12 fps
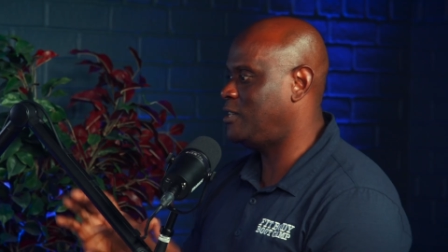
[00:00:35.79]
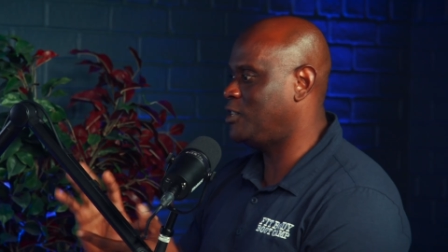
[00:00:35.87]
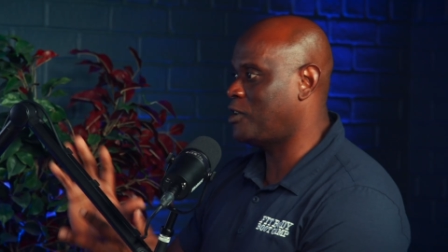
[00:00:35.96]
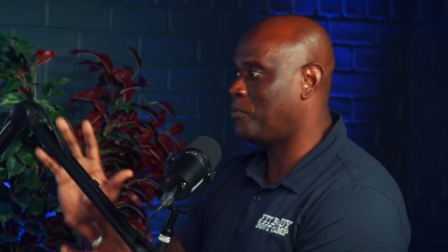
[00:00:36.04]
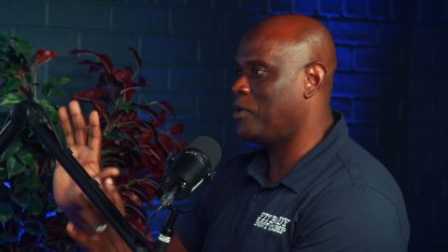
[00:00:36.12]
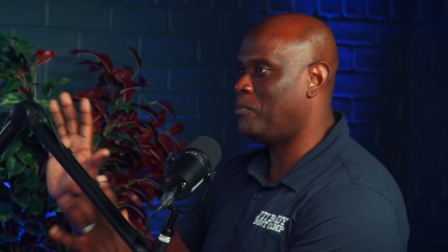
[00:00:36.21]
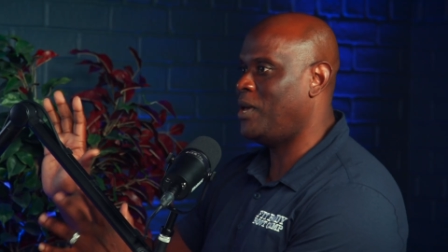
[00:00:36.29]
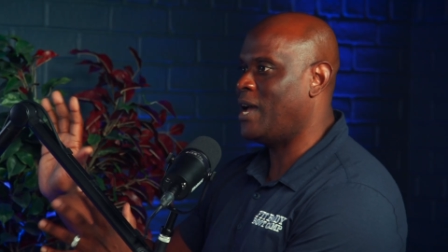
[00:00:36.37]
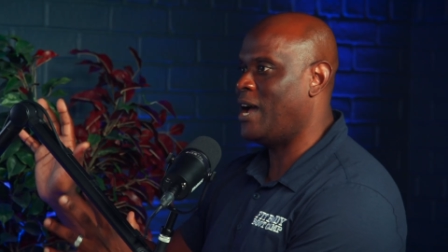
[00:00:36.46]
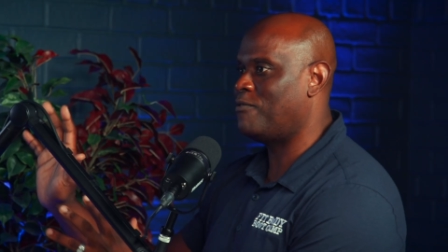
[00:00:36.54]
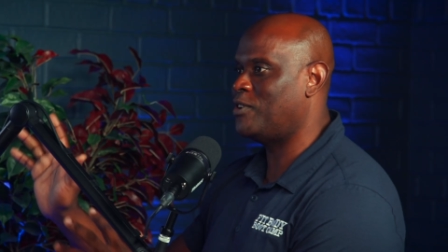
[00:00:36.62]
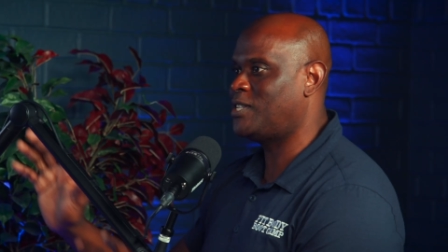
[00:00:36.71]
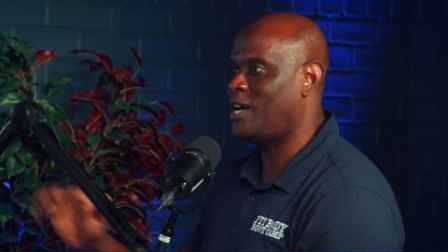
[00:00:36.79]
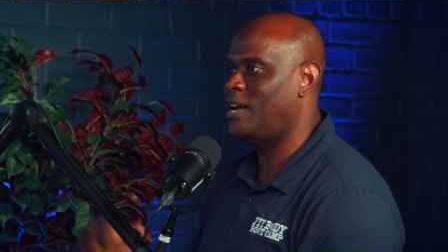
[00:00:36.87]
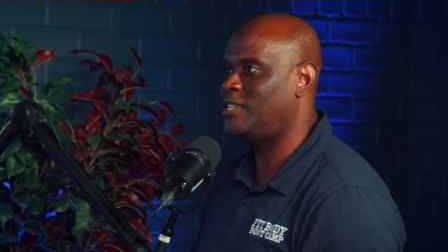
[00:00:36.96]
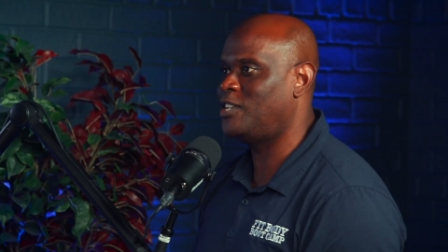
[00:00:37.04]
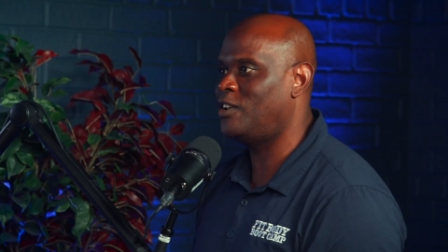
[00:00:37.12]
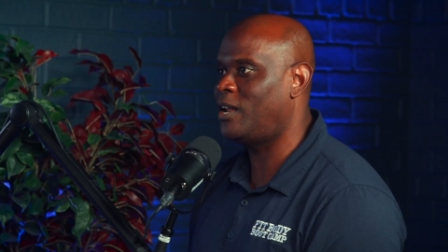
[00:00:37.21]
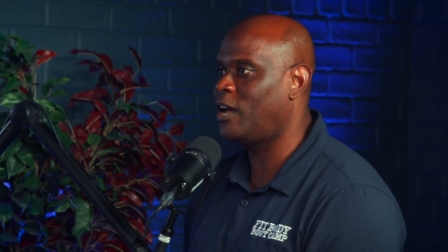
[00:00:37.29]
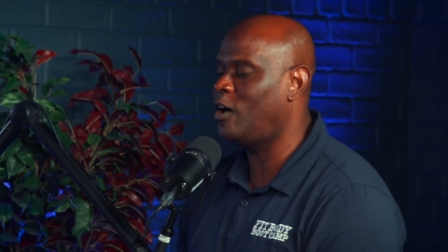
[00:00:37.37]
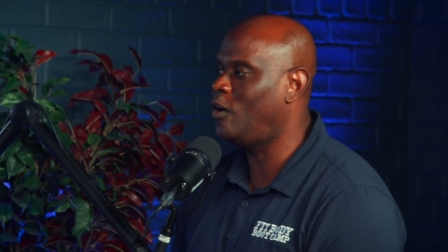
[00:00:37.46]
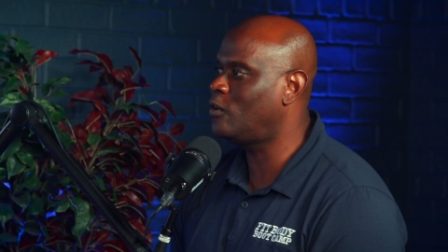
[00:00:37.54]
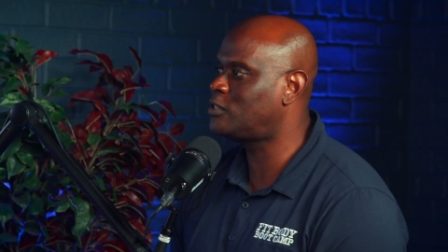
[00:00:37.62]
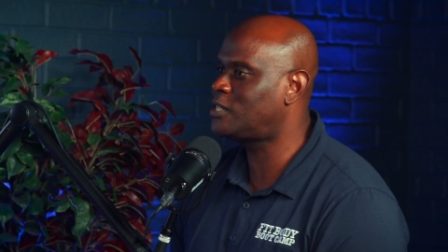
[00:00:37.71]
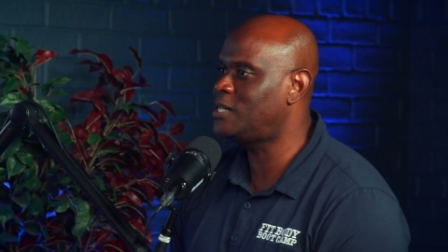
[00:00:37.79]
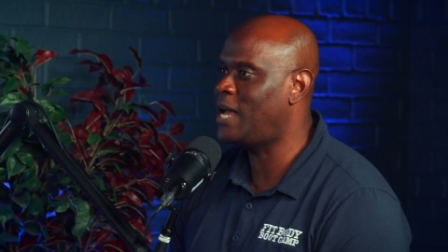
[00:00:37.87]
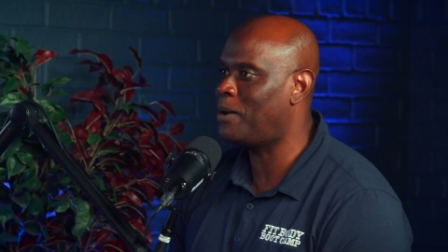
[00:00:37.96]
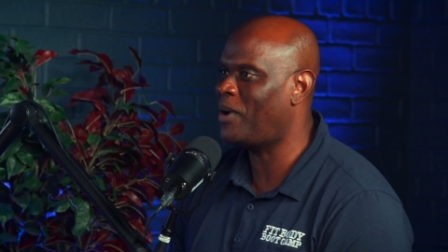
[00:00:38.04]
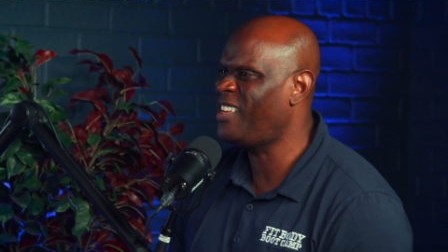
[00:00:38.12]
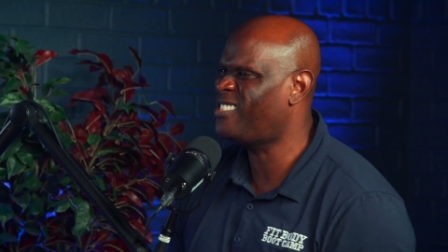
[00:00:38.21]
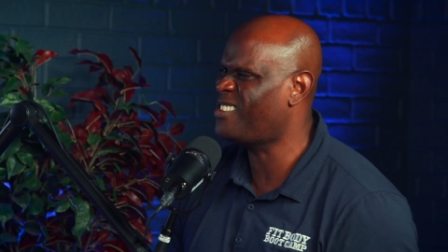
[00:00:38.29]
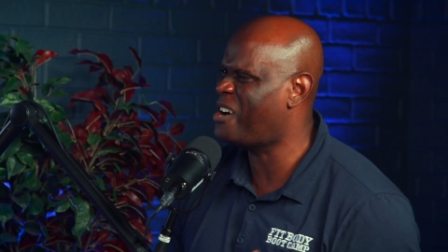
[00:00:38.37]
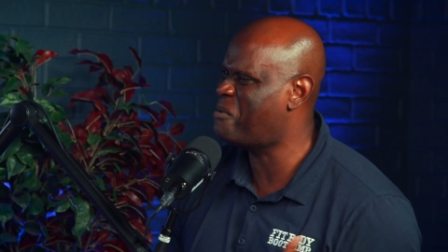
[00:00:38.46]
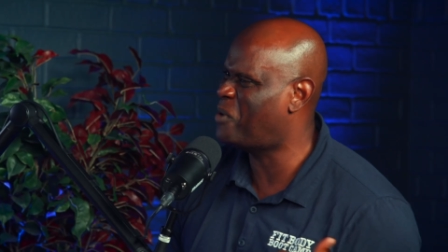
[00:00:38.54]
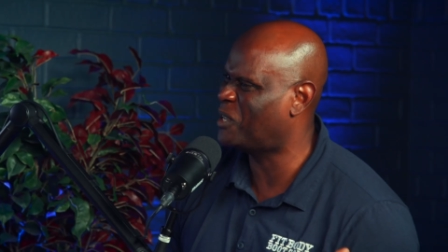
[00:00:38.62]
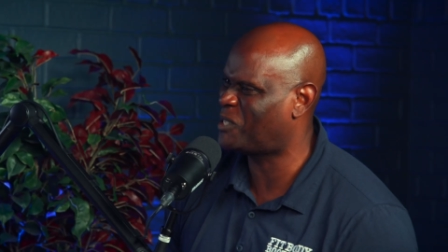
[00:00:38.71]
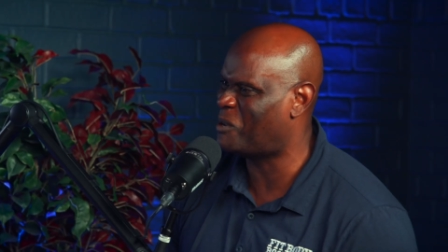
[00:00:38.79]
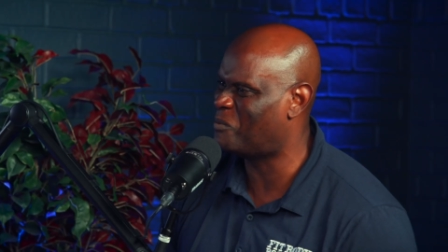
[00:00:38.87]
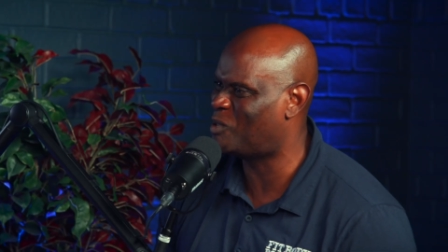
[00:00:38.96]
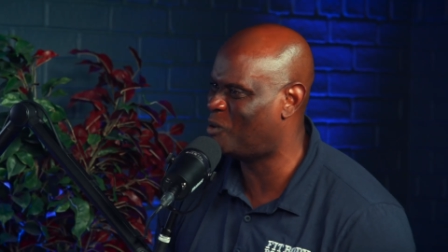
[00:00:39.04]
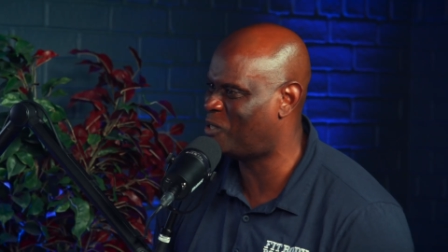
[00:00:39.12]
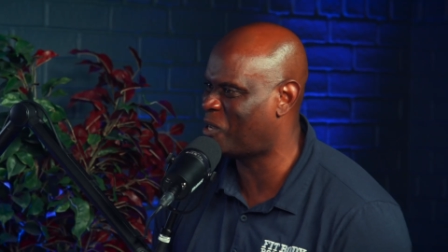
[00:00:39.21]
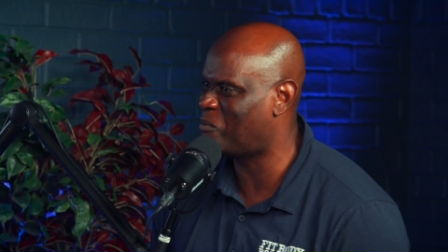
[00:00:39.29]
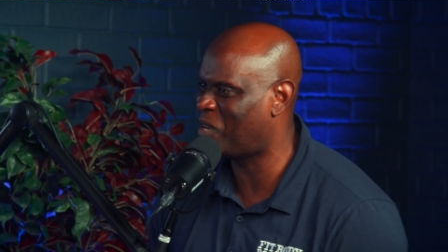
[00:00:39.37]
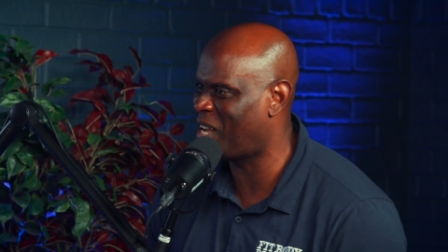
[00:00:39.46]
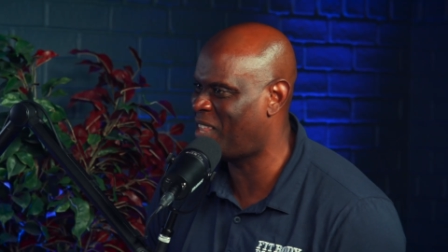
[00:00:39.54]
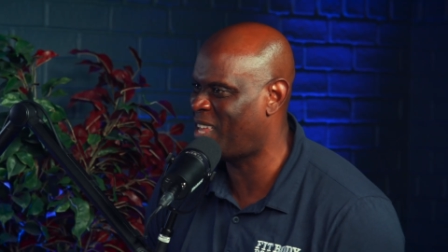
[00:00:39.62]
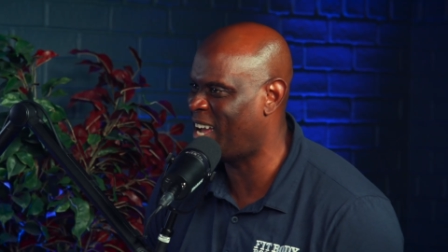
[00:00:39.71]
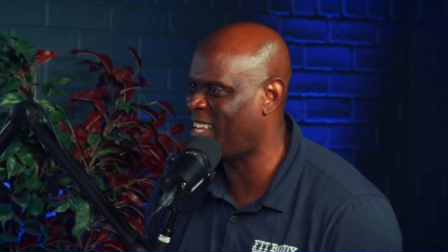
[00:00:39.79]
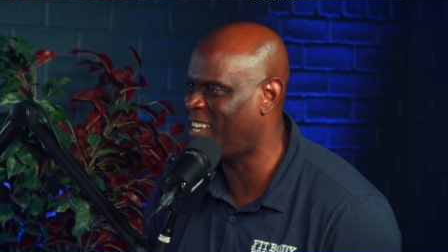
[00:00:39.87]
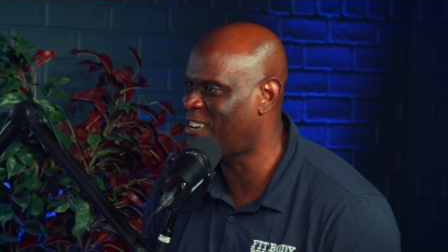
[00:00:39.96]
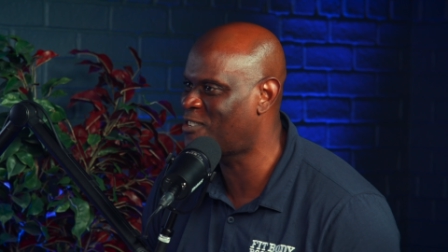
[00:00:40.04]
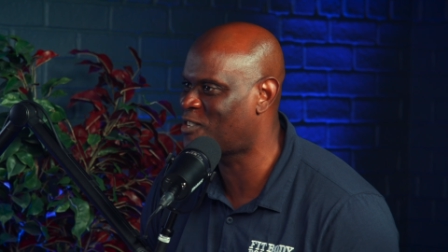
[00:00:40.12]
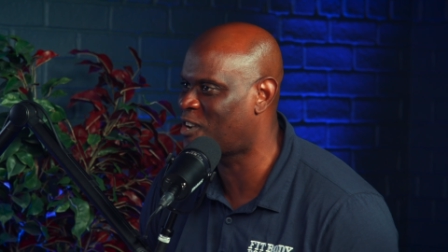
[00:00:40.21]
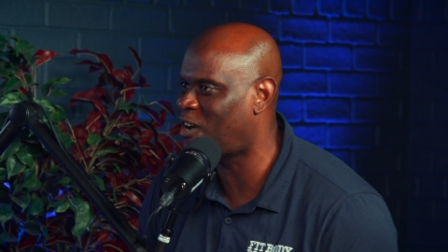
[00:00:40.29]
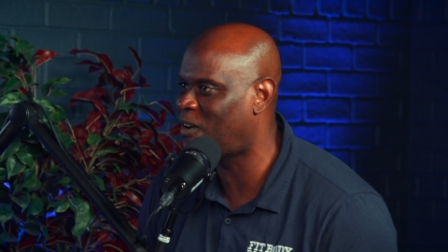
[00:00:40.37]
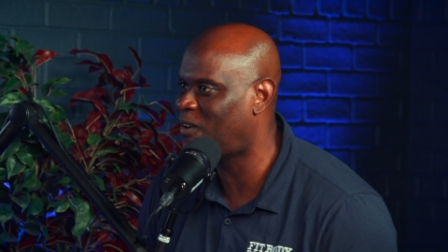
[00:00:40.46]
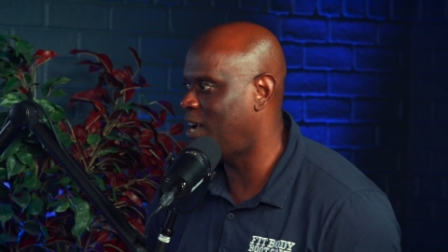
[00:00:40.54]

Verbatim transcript: see something being advertised, and you're like, oh snap, I thought about doing something like that years ago.